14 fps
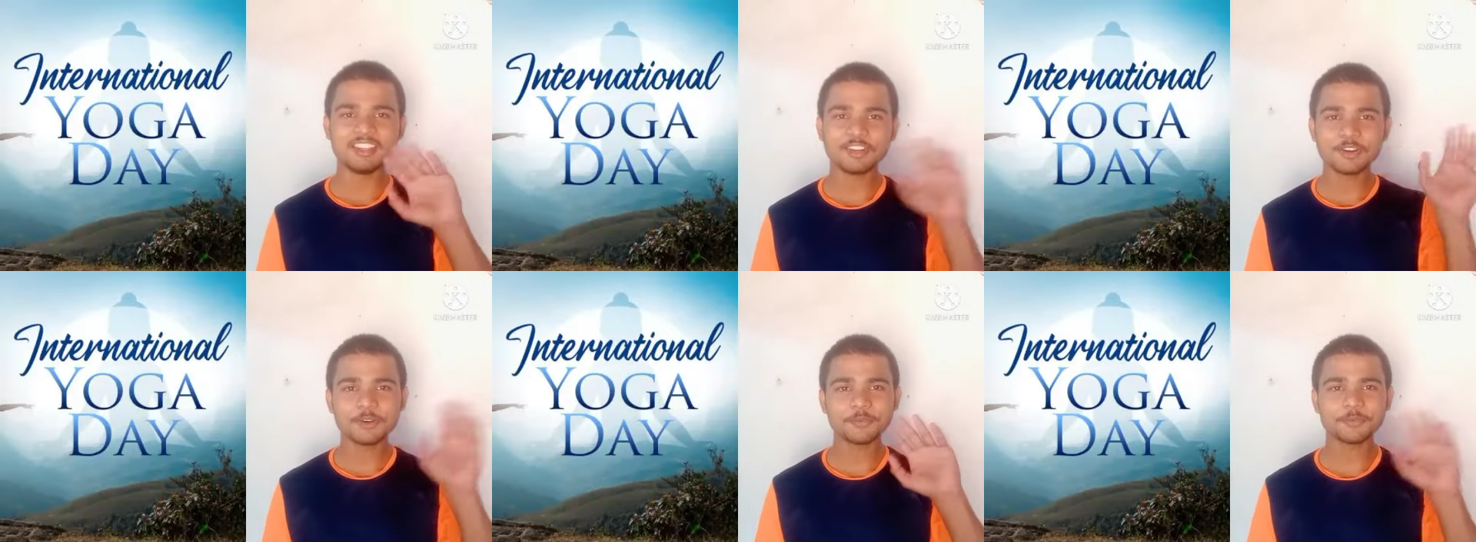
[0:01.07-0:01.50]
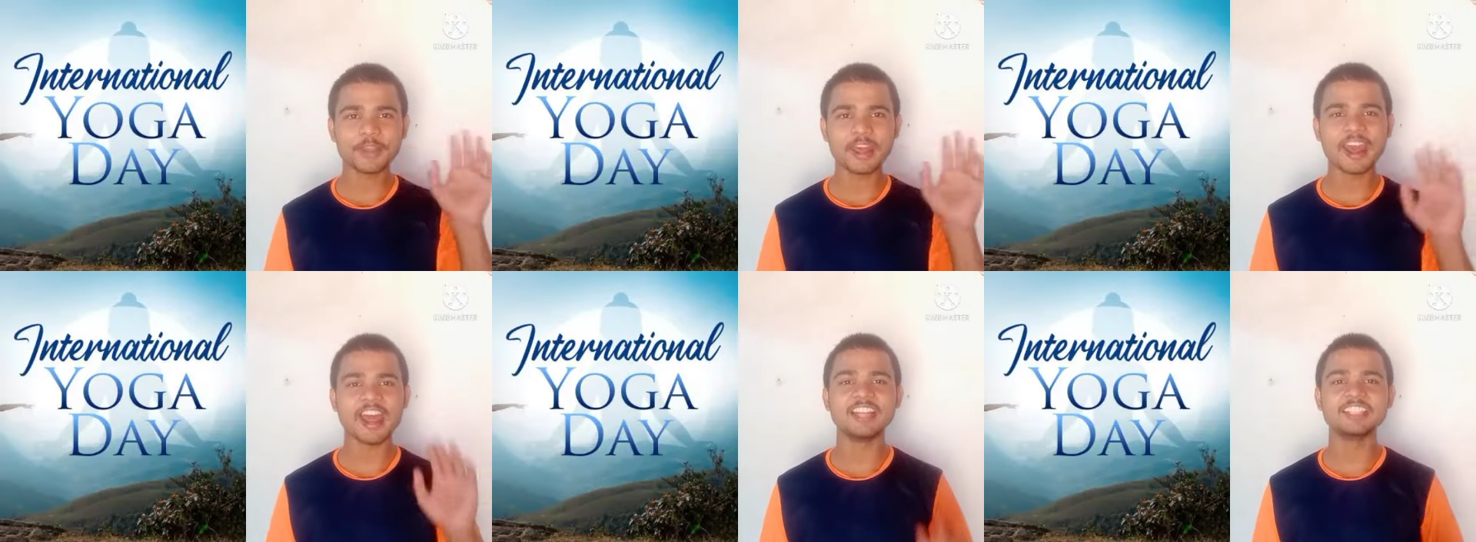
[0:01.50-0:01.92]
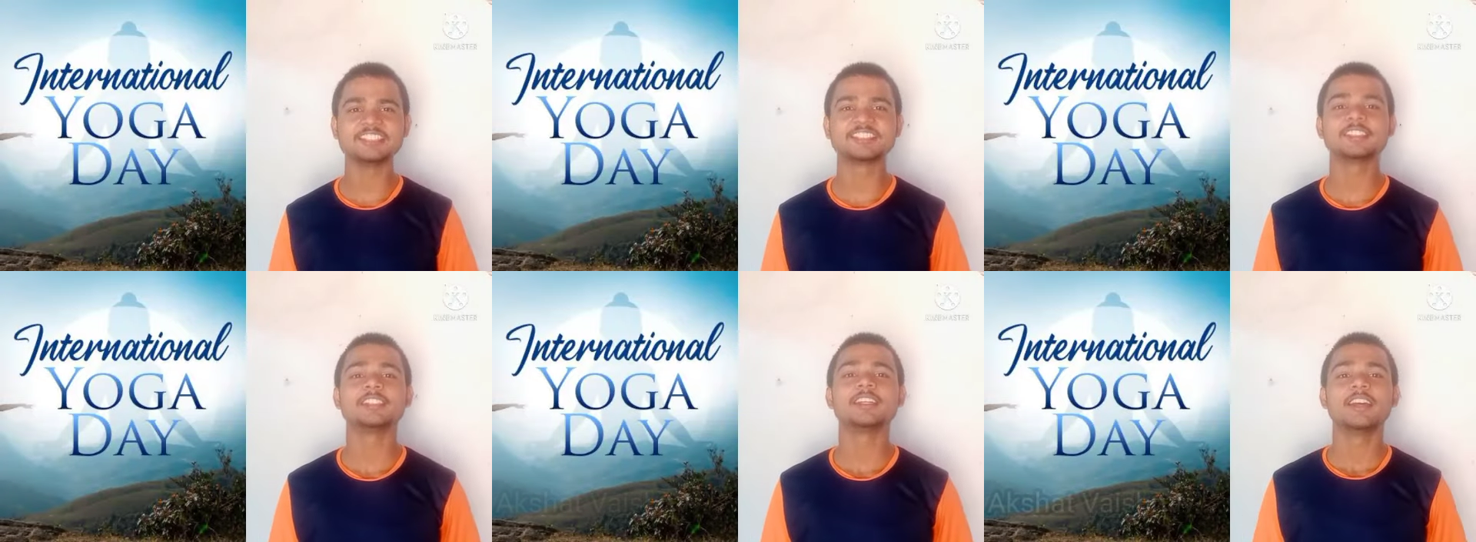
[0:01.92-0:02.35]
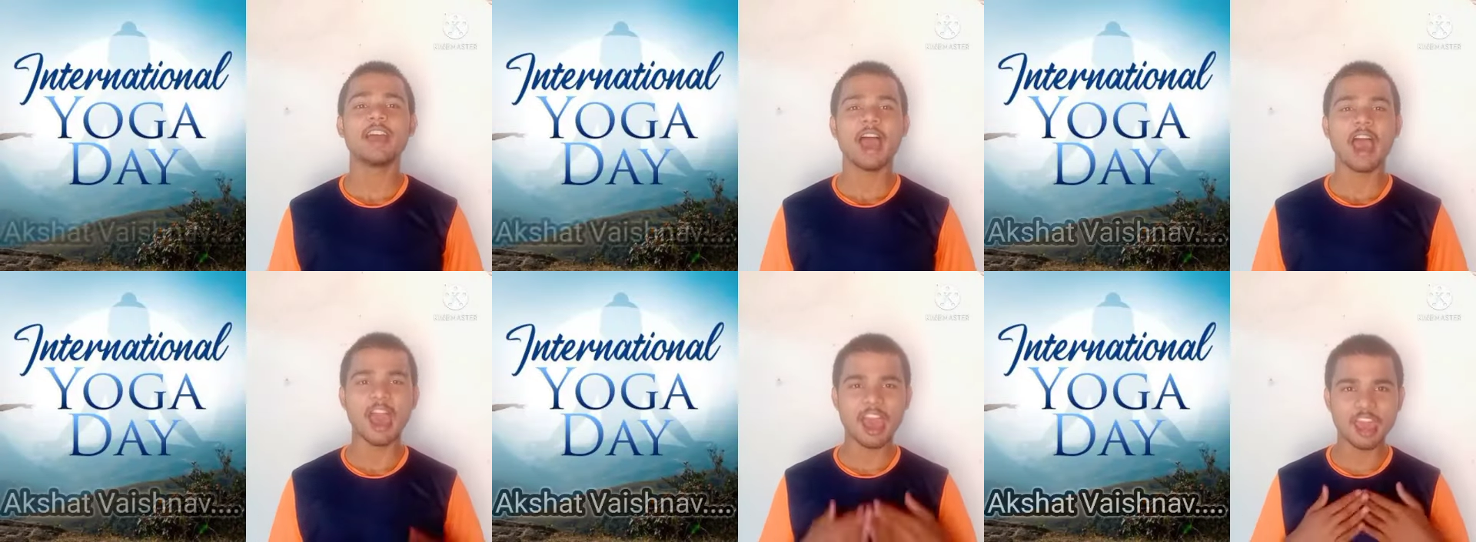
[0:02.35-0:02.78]
Hello friends,
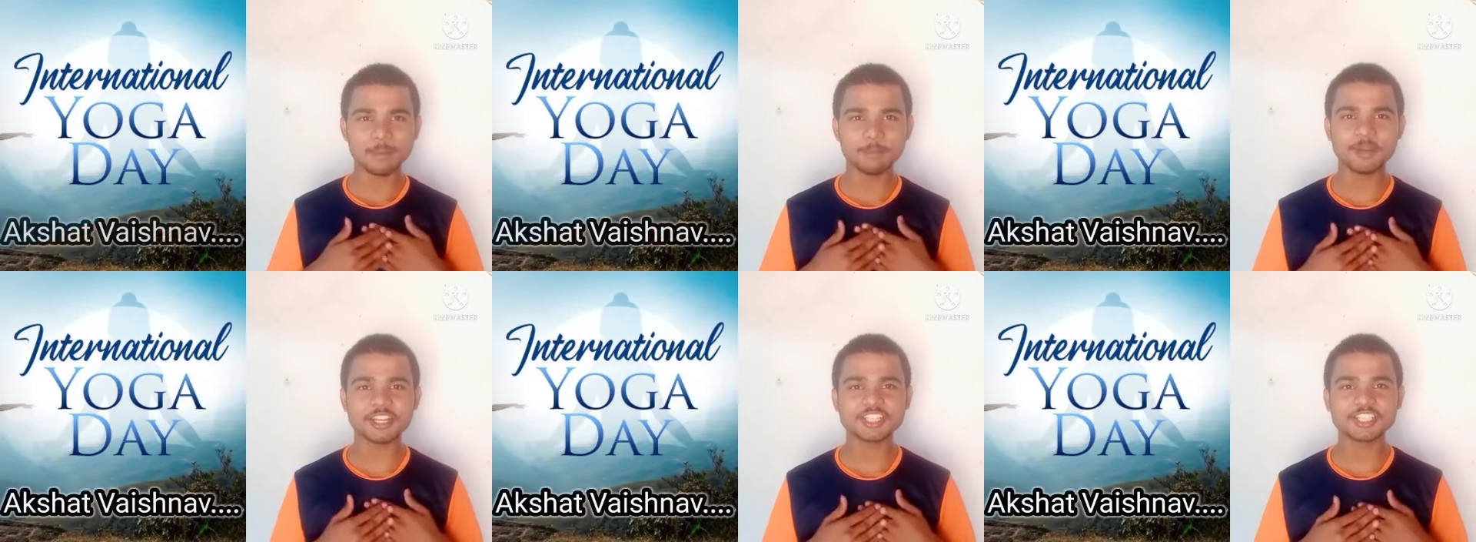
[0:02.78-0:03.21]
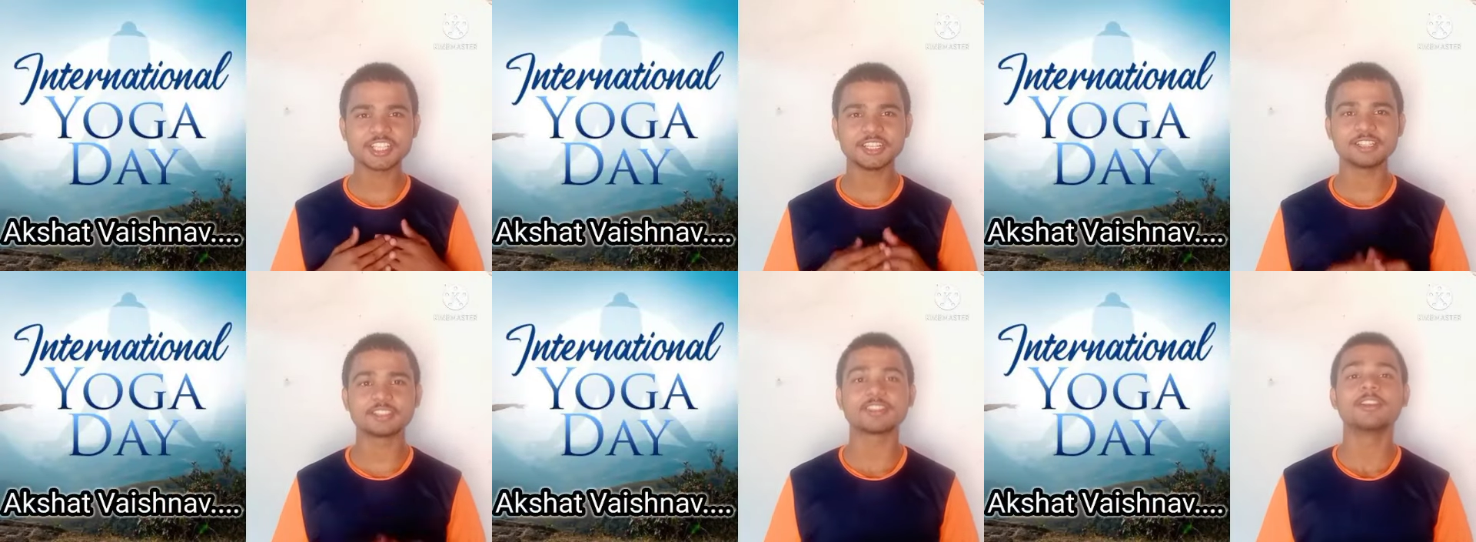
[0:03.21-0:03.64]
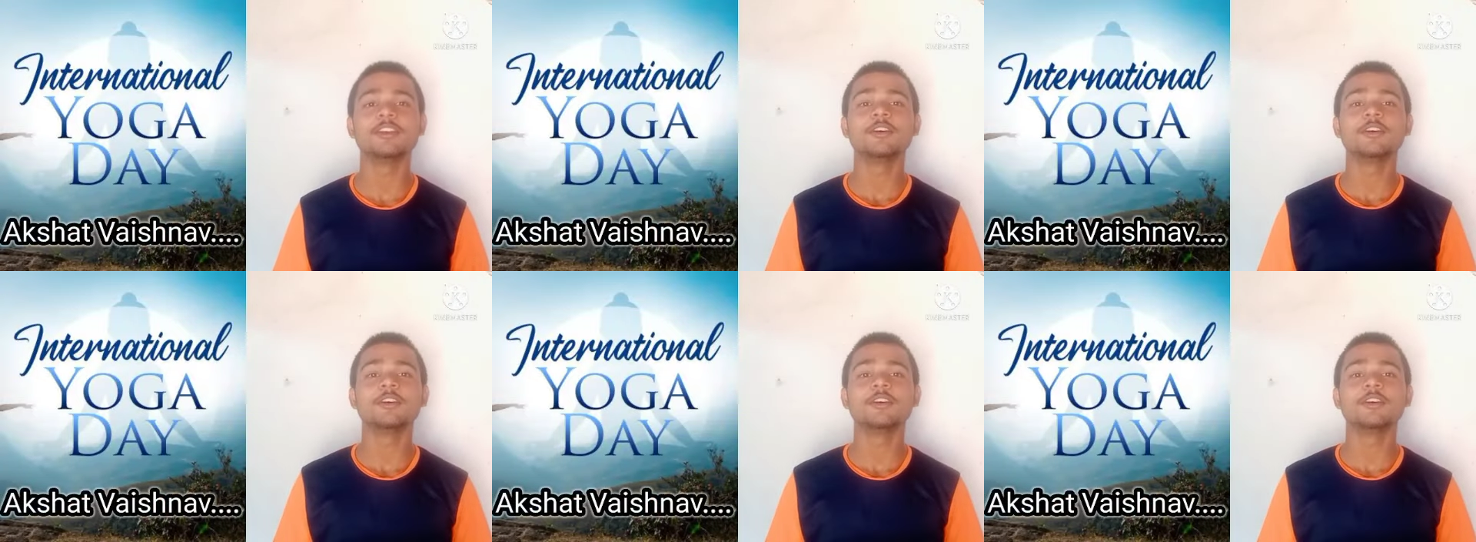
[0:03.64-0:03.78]
I am Akshat.